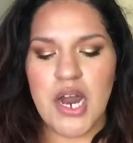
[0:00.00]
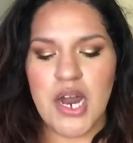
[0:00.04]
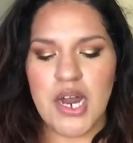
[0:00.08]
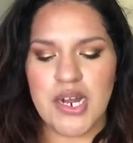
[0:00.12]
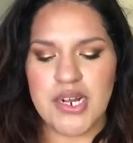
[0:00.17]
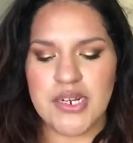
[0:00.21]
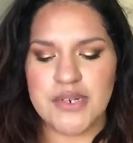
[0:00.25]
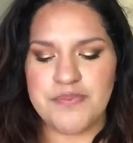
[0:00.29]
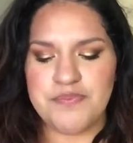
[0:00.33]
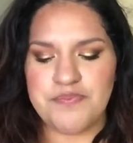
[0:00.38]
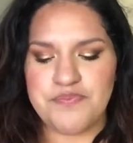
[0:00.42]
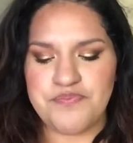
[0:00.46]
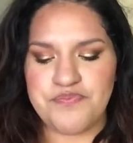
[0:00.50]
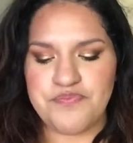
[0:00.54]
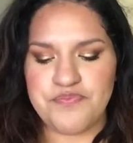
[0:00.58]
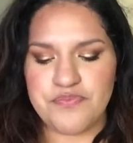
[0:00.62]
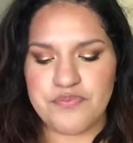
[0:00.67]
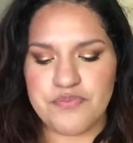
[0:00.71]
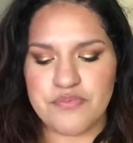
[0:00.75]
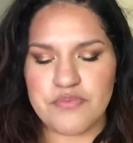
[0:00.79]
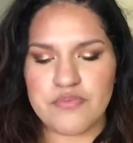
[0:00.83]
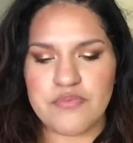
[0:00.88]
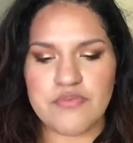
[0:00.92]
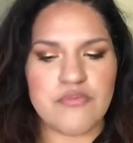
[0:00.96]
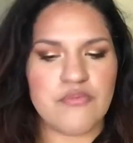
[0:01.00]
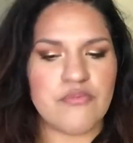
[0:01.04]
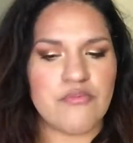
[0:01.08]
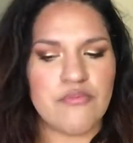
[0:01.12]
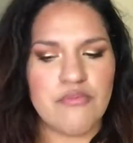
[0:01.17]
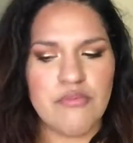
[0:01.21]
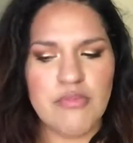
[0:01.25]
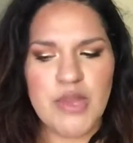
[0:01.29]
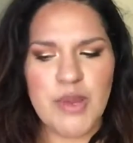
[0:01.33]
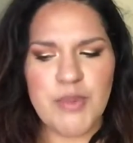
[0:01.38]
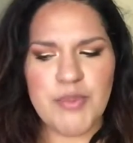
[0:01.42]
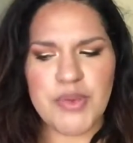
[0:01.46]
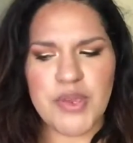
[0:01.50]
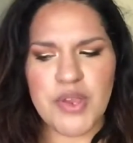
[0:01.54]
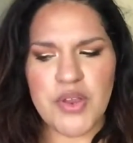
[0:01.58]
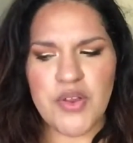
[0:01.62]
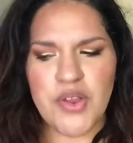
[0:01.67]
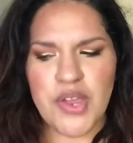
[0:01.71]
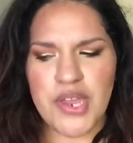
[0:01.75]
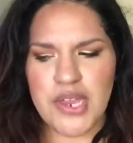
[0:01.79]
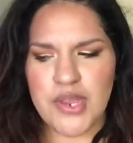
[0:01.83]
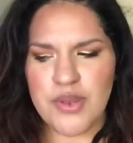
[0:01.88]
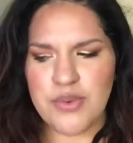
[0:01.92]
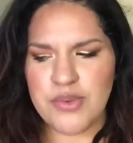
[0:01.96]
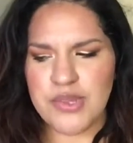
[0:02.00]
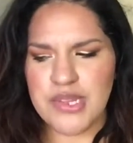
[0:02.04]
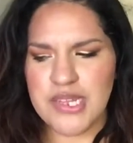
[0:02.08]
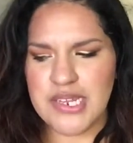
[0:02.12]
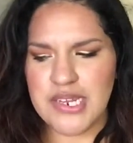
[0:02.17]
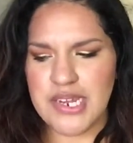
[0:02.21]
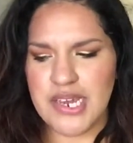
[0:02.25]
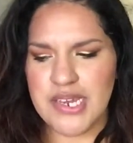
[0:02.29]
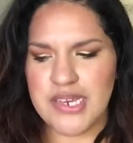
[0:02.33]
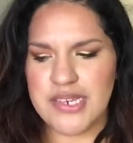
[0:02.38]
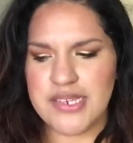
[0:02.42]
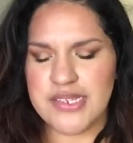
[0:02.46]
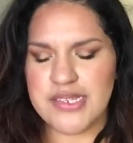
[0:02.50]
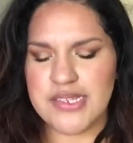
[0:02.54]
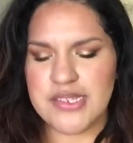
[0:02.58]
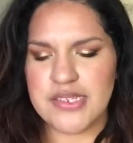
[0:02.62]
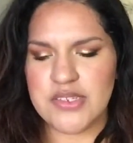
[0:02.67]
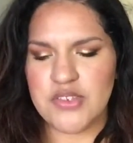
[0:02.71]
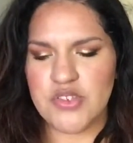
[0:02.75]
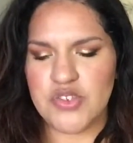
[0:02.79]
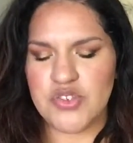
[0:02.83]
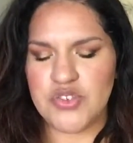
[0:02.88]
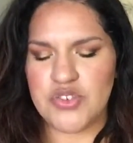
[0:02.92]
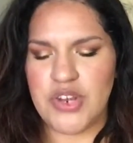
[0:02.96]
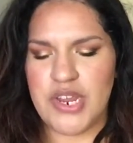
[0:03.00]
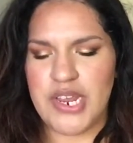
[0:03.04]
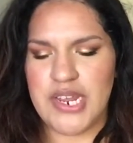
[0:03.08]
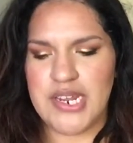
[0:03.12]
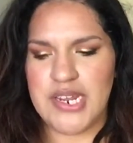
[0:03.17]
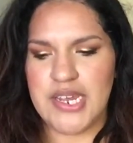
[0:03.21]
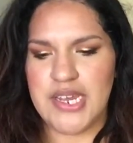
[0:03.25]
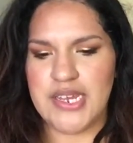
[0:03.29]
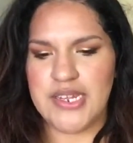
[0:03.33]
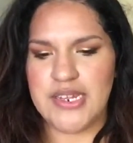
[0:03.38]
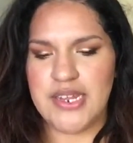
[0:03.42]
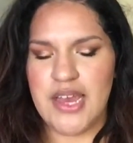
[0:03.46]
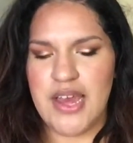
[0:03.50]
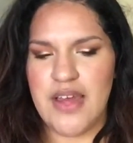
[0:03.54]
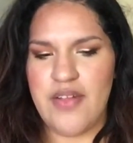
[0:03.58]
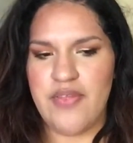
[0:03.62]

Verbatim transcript: Um, puree it really nice, strain it,